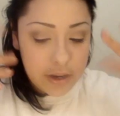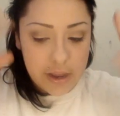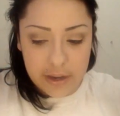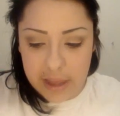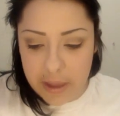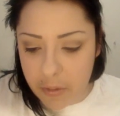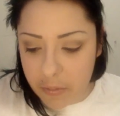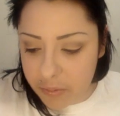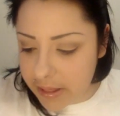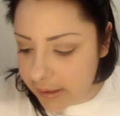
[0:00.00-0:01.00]
and came
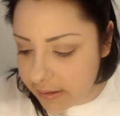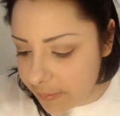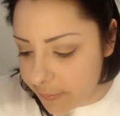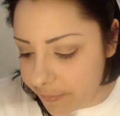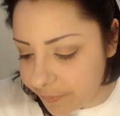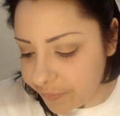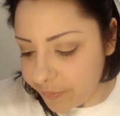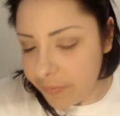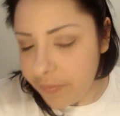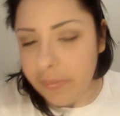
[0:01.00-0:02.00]
up with this.
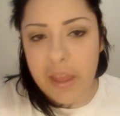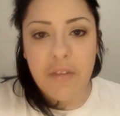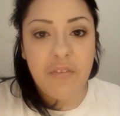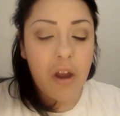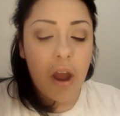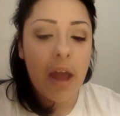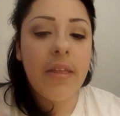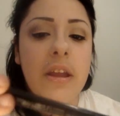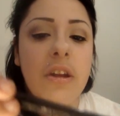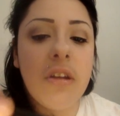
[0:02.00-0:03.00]
And for
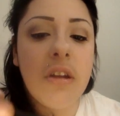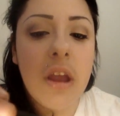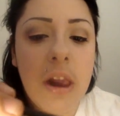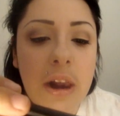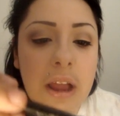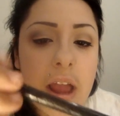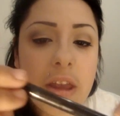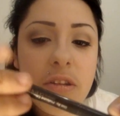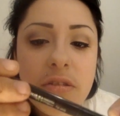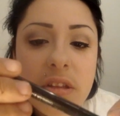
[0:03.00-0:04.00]
eyeliner, I
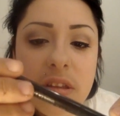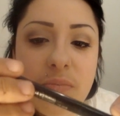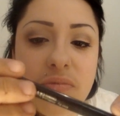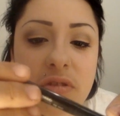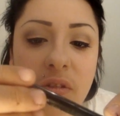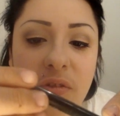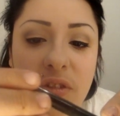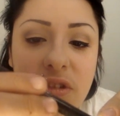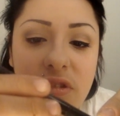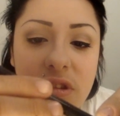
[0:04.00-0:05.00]
use this
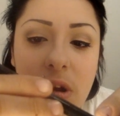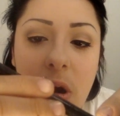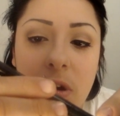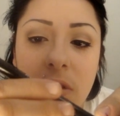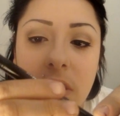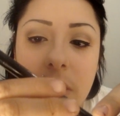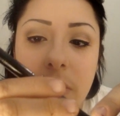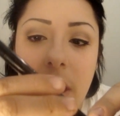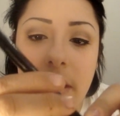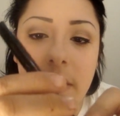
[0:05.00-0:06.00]
Profusion Auto
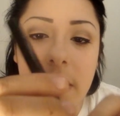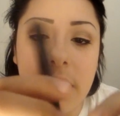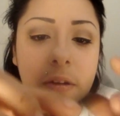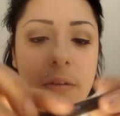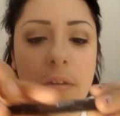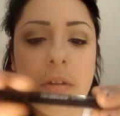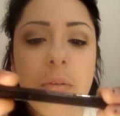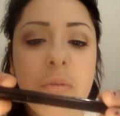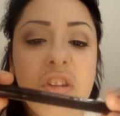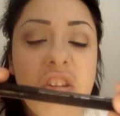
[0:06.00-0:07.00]
Liquid Eyeliner,
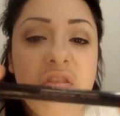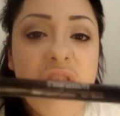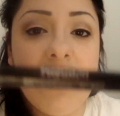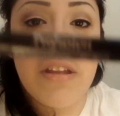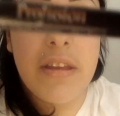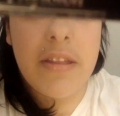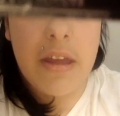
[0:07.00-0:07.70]
which I really